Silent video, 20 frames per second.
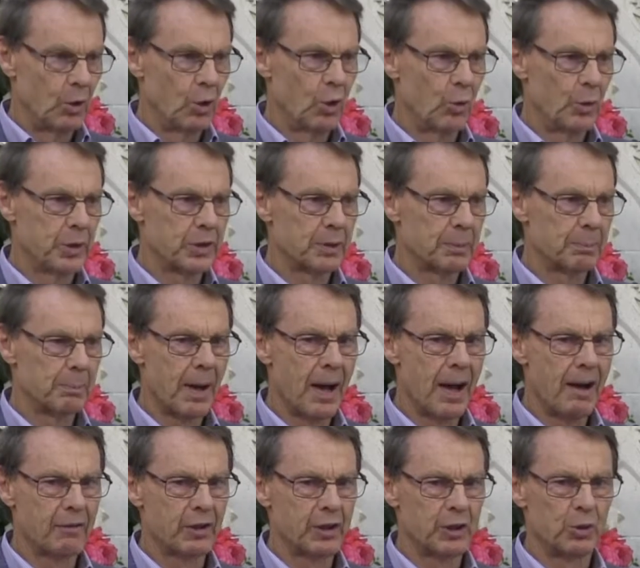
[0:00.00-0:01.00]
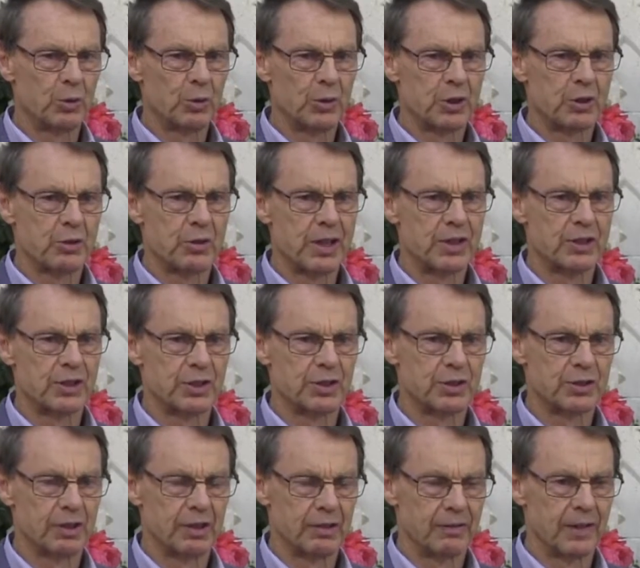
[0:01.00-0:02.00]
Or we could marvel at all the
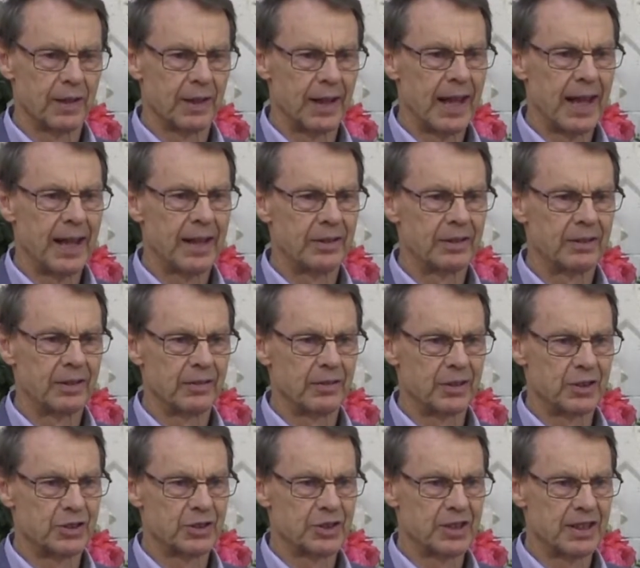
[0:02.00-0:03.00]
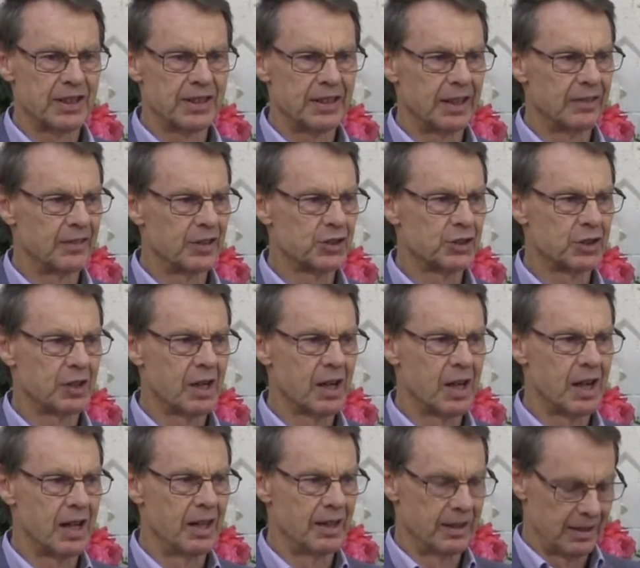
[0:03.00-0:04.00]
creatures of the land and the sea and the
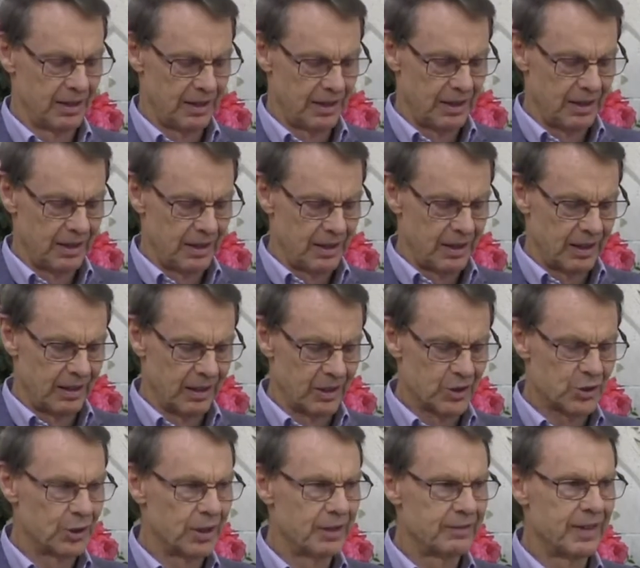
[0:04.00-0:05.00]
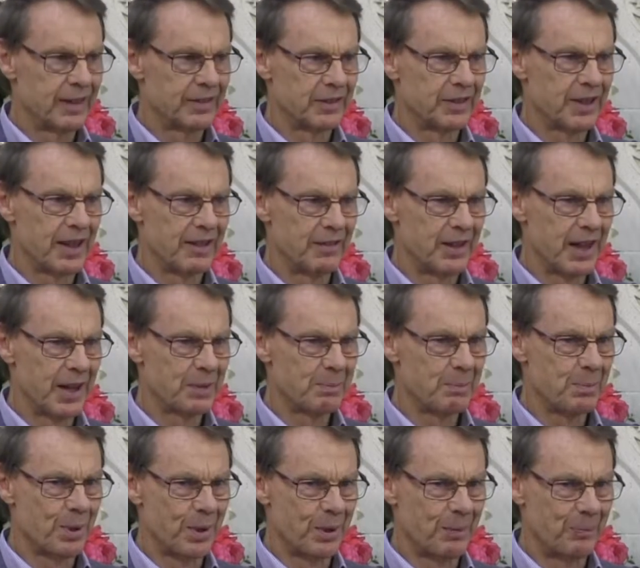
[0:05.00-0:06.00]
sky, and I shall leave that to David
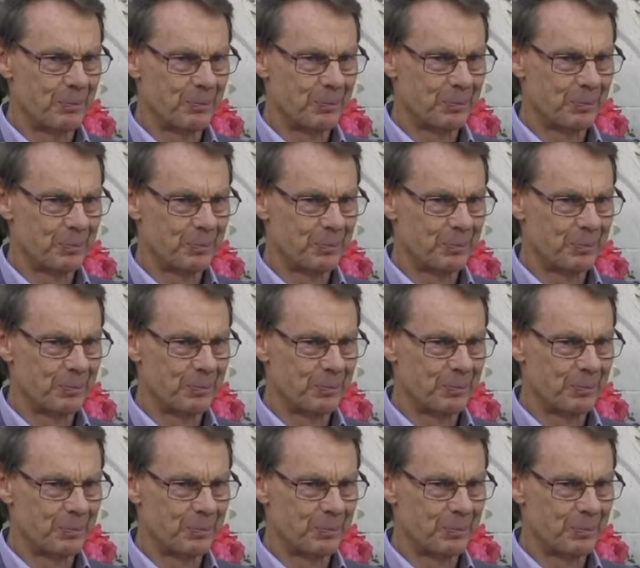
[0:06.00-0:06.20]
Attenborough.